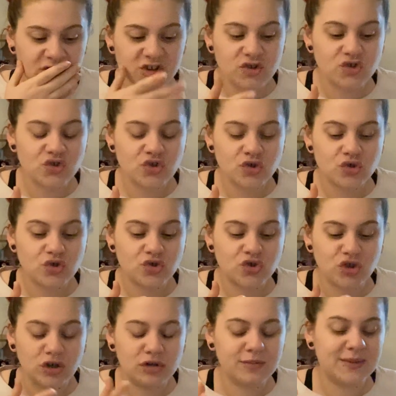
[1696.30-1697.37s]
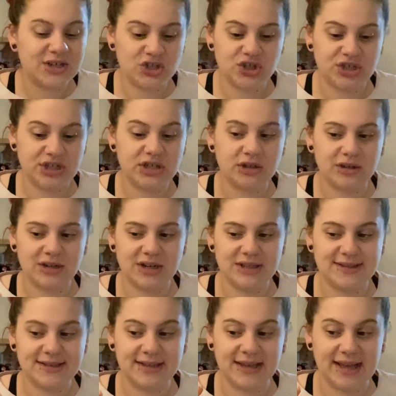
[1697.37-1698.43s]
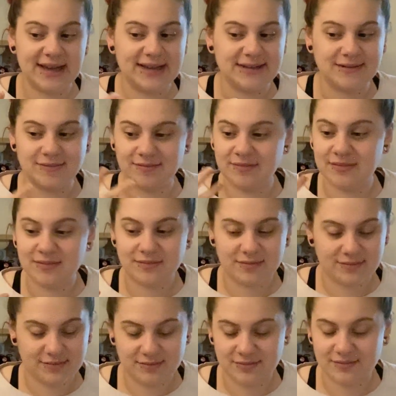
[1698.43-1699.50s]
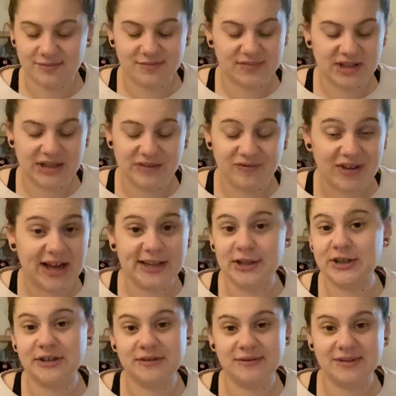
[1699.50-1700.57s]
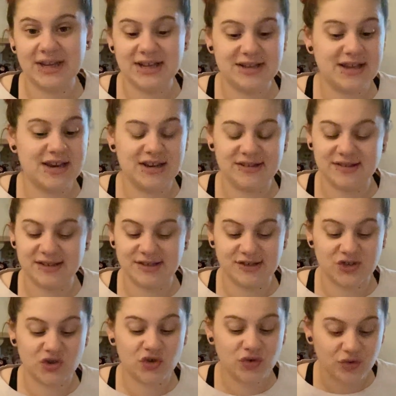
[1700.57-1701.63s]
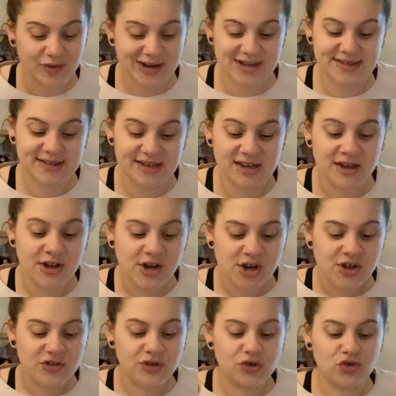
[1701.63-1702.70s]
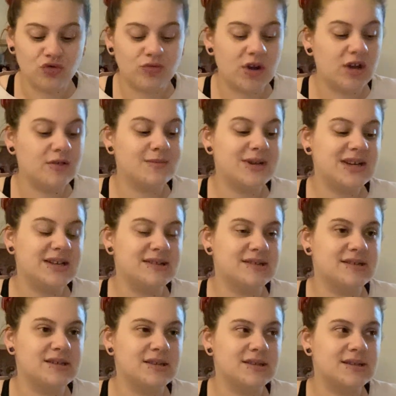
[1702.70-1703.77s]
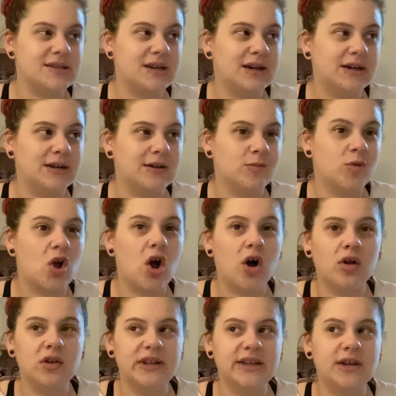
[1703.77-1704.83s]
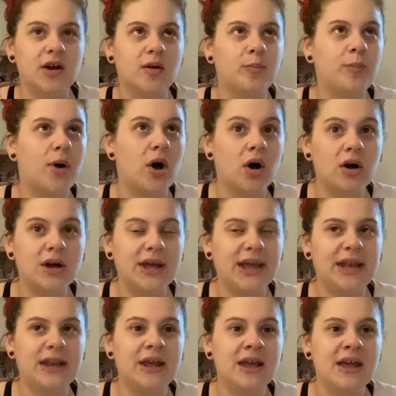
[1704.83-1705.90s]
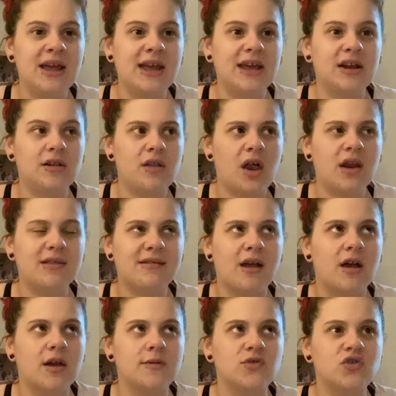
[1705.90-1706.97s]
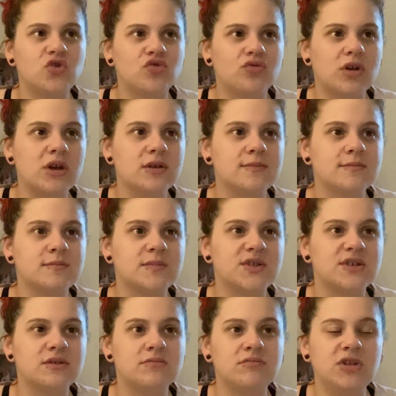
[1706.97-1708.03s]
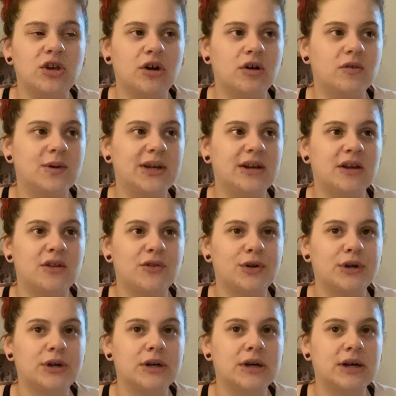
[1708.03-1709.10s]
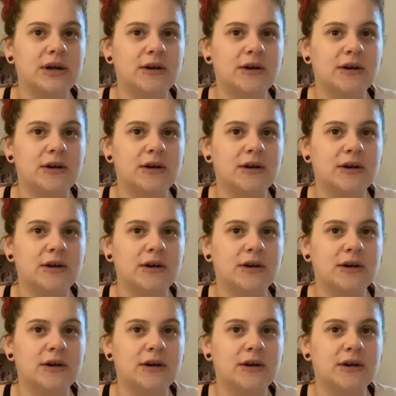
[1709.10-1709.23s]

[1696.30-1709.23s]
There's so much here. It's, again, valor. This is crazy. The drum is this calling upon, and a lot of times the drums, you know, in other